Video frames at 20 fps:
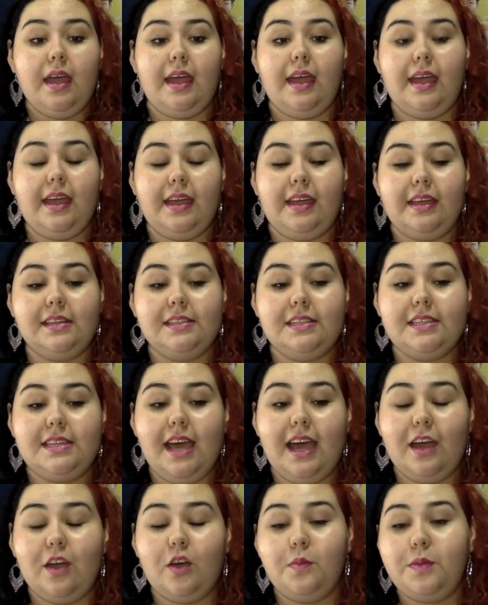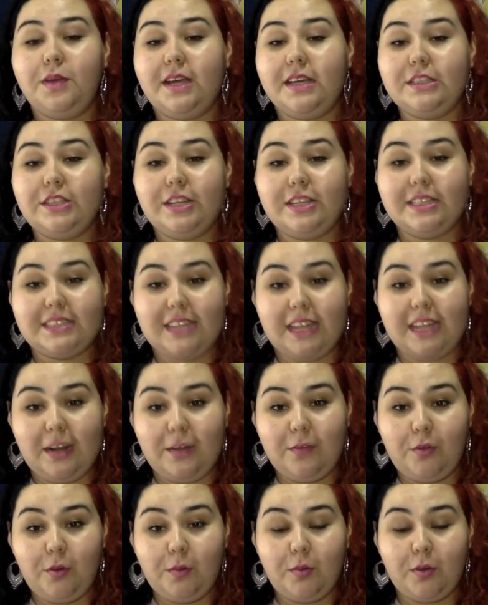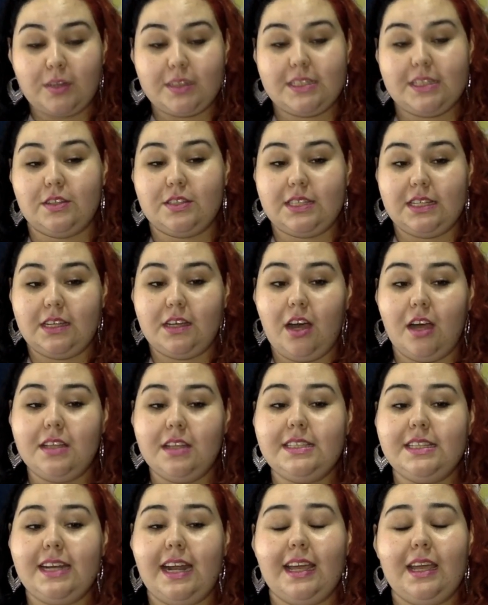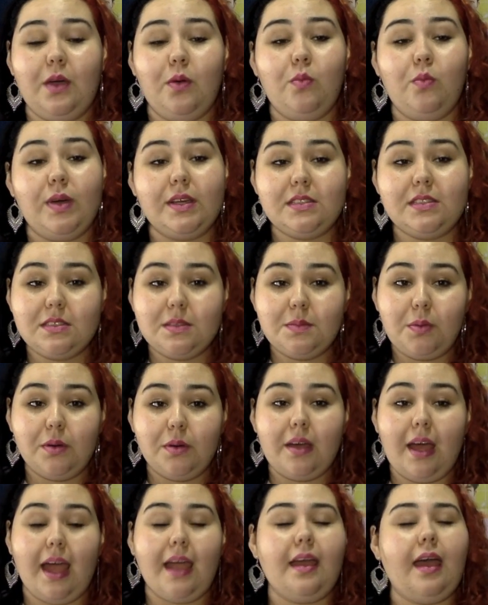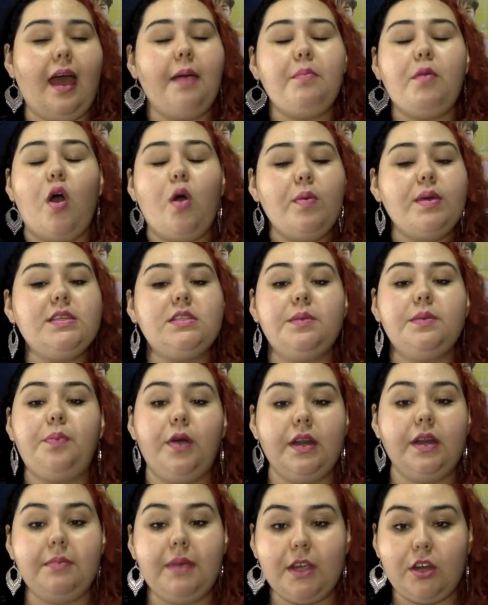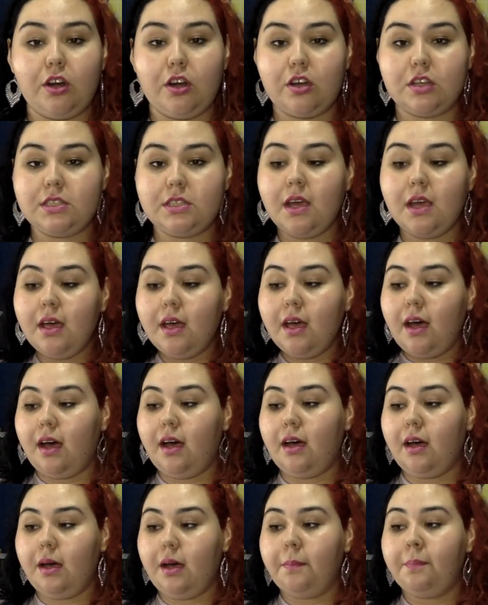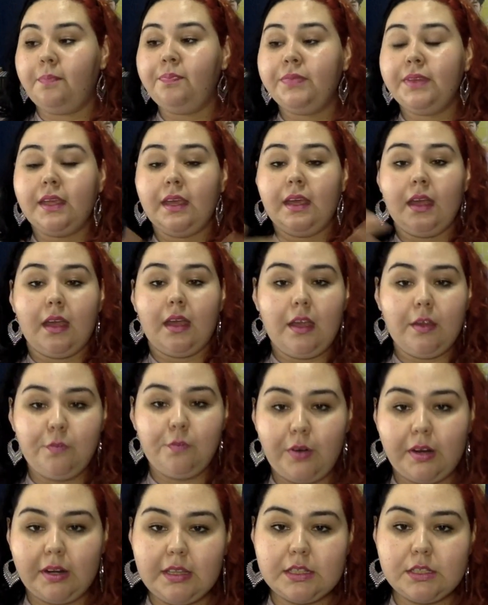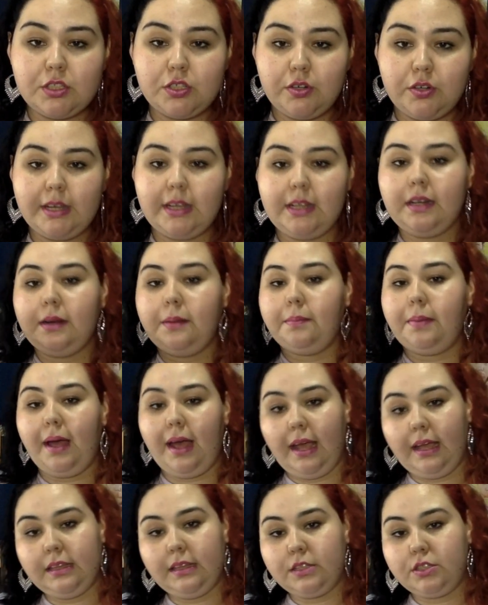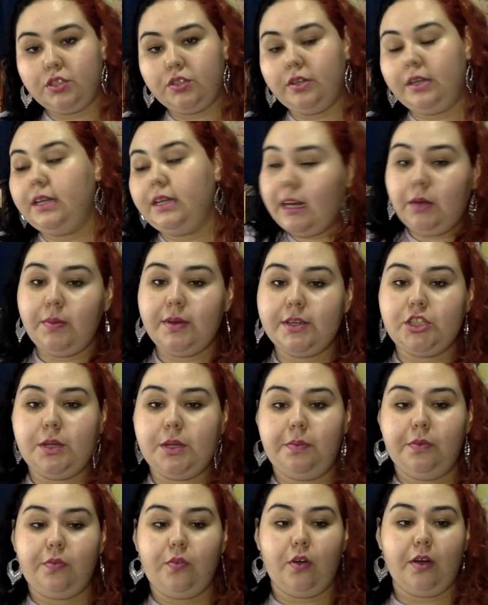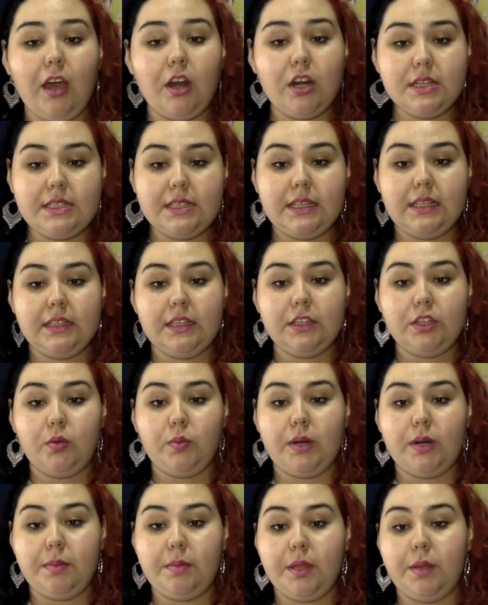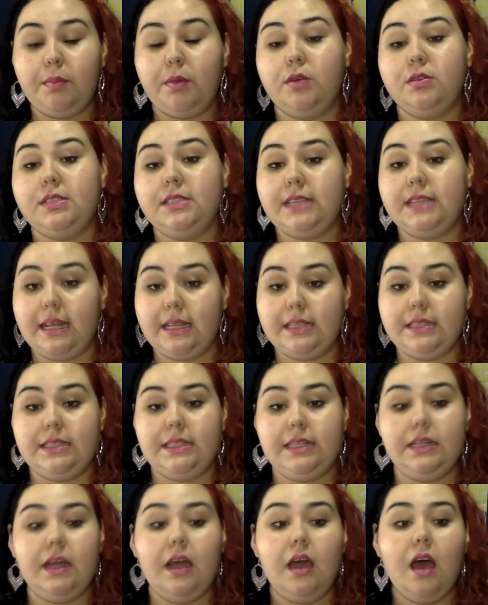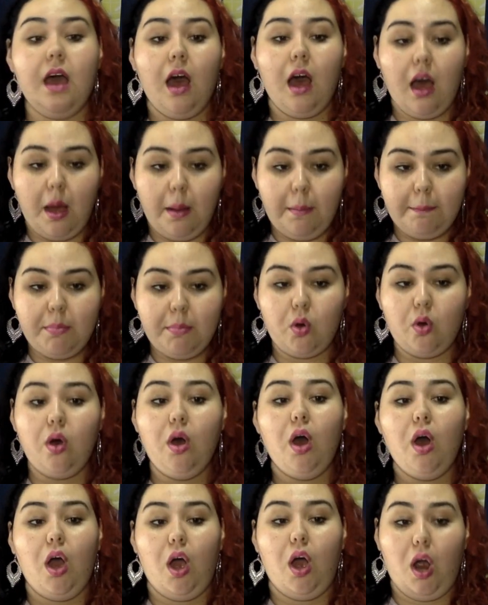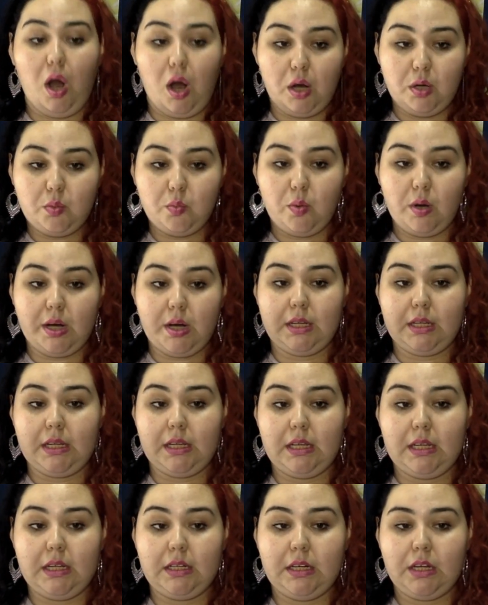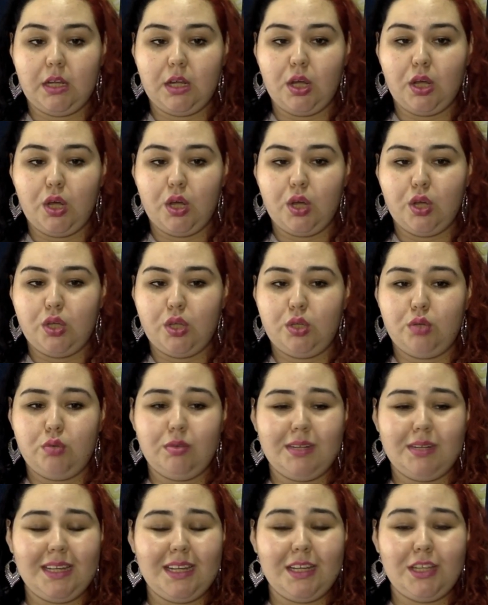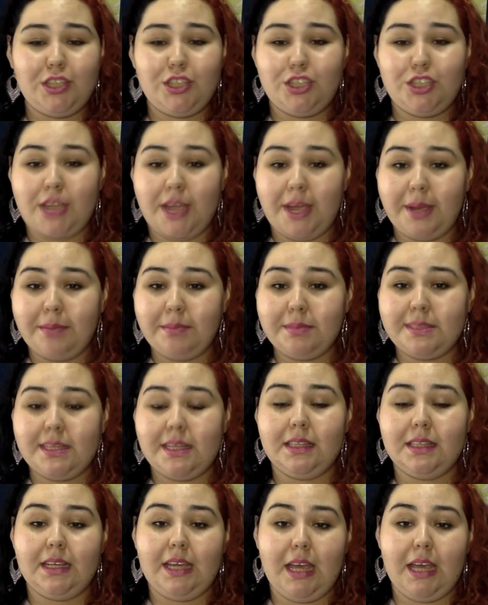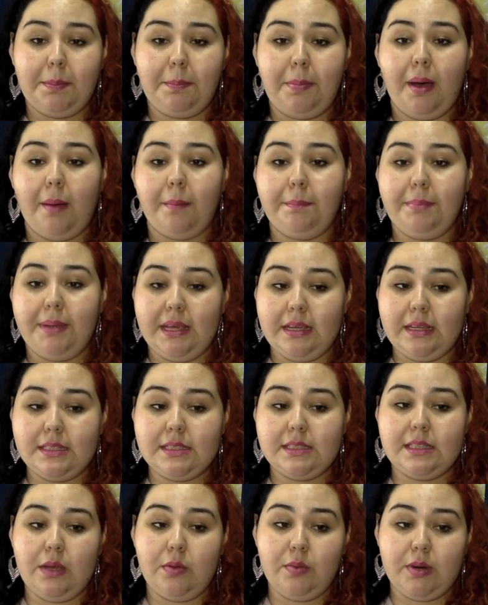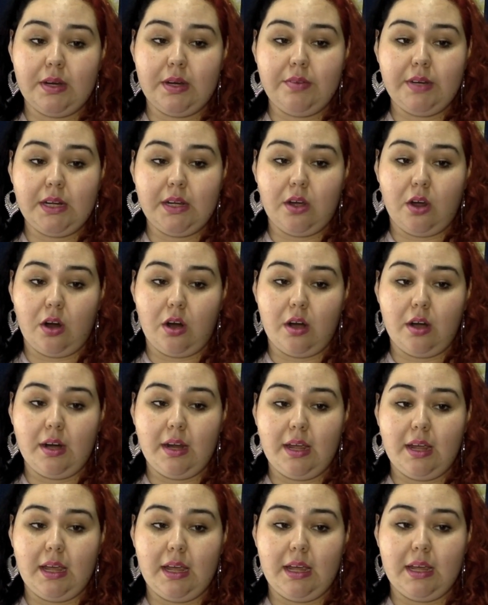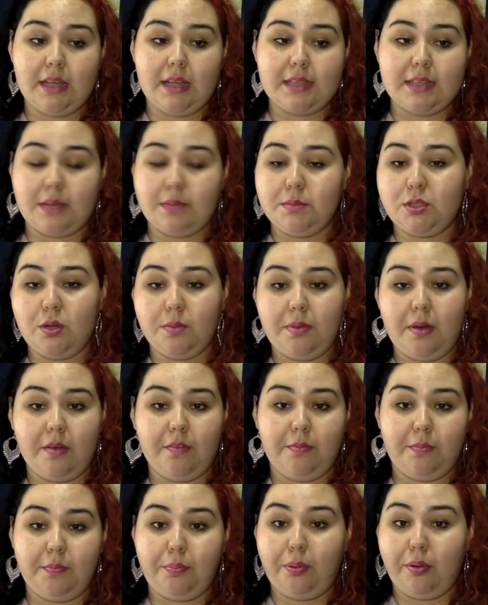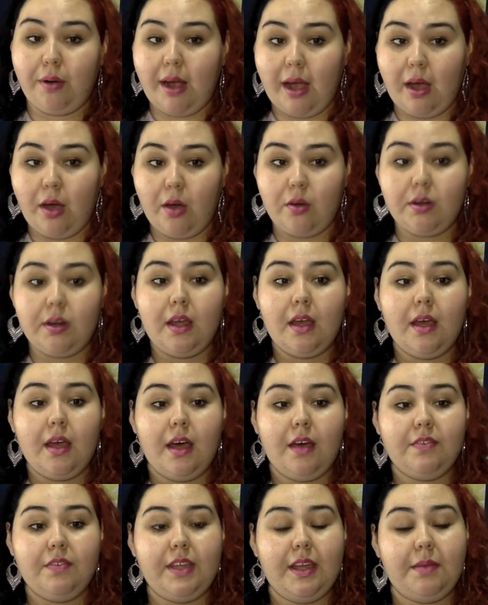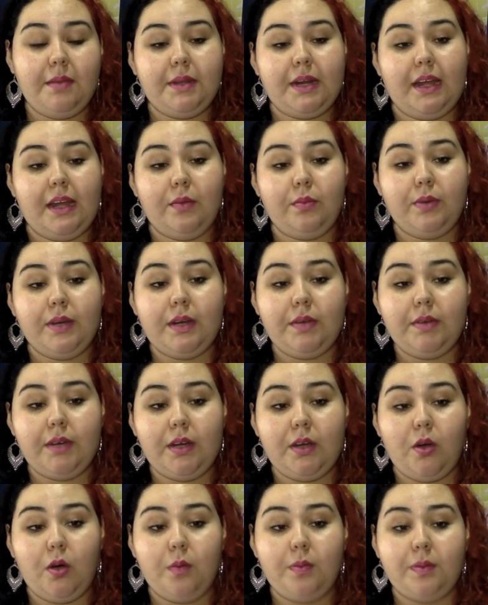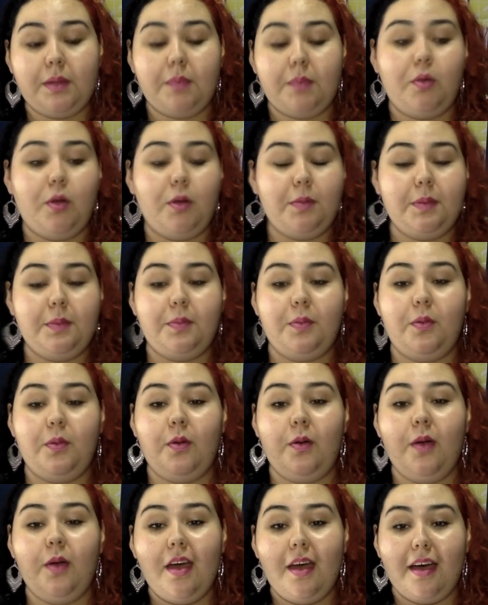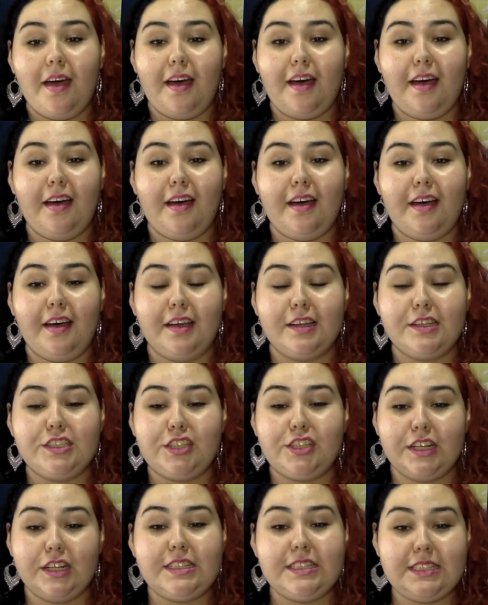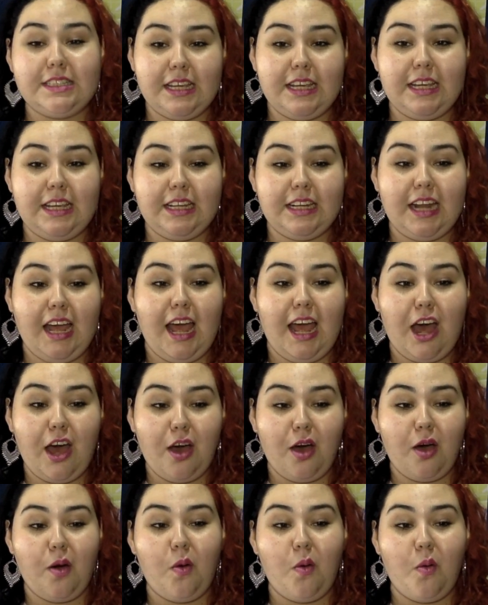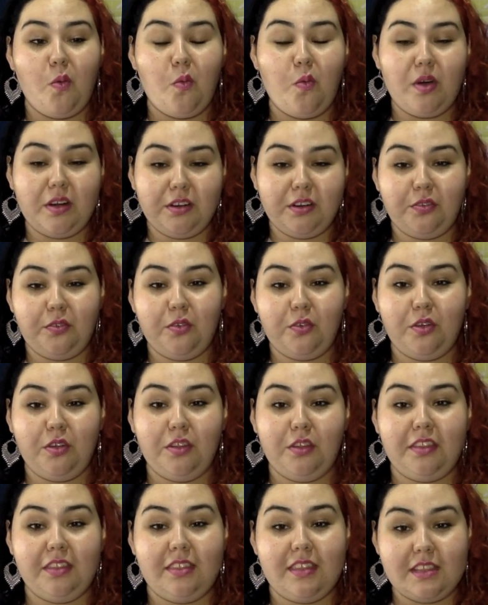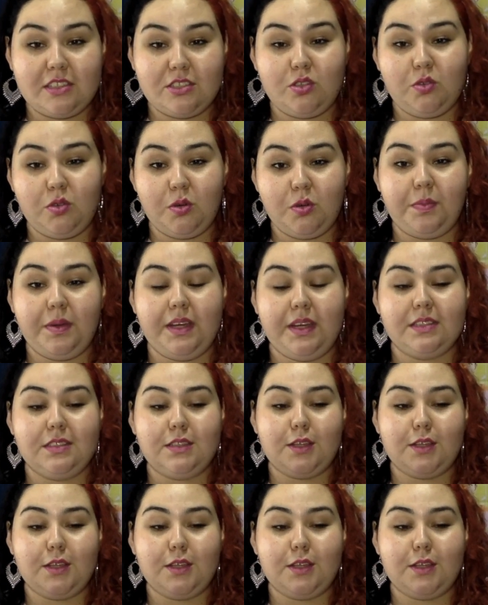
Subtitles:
And yeah, I hope you guys are excited for more COC content. I can't wait to support. I'm always supporting my girls in front of the screen, behind the screen, any way, shape, or form. I honestly think that they're one of the most talented, humble, hardworking, unique gems in the K-pop biz. They really, really are. And I'm so proud of them, and I really, really hope that more people start seeing how wonderful this group is.